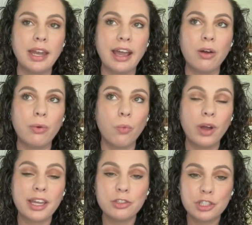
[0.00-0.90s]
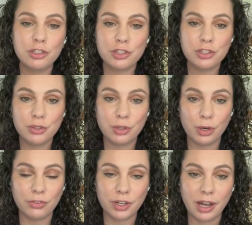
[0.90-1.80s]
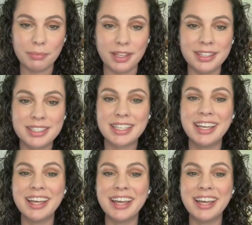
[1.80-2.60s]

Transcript: Now, what can churches do to overcome this?